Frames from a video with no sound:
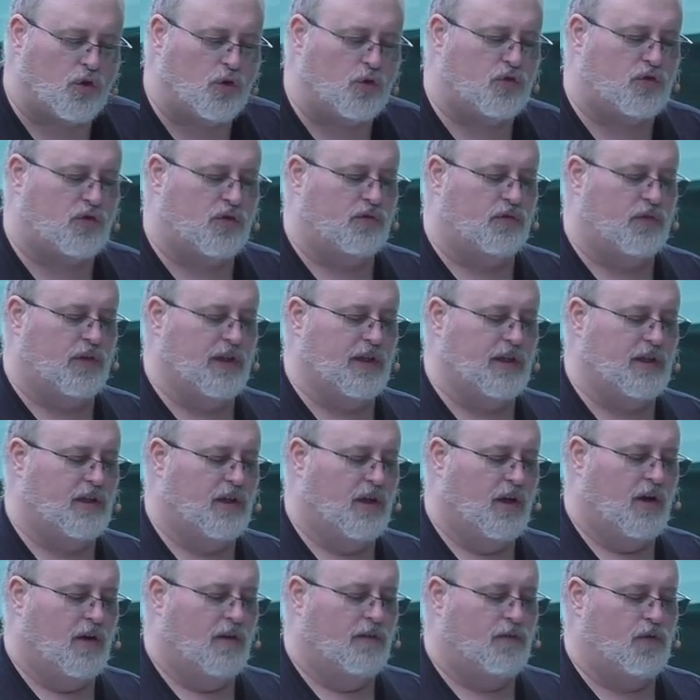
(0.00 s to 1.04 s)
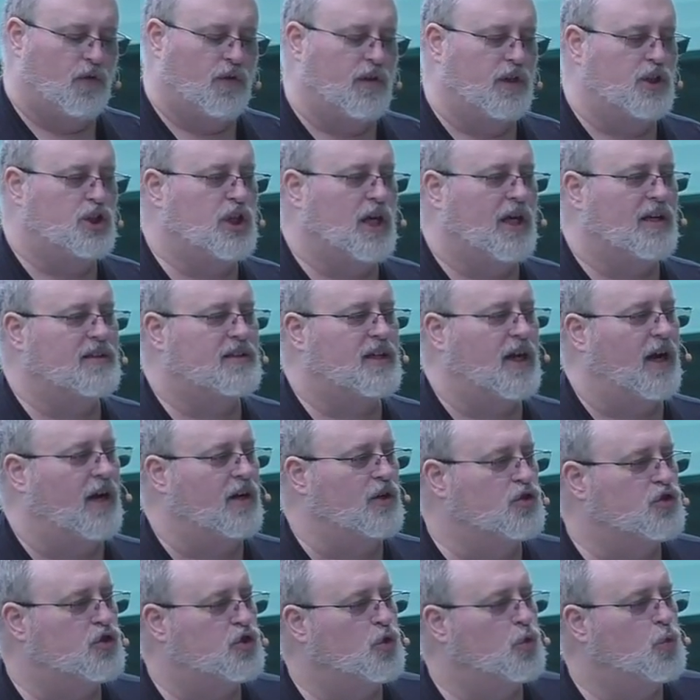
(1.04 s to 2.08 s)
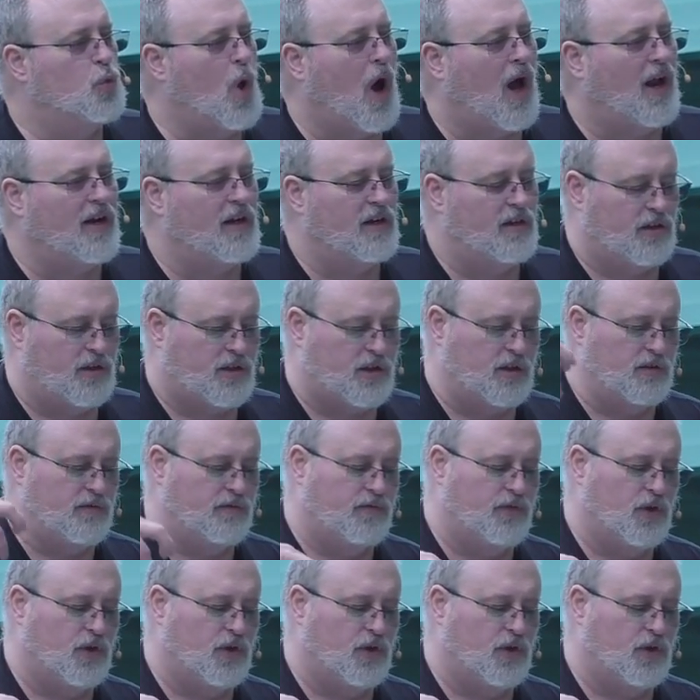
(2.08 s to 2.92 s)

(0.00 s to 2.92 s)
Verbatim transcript: Now, that, that was an unusual thing because, you see,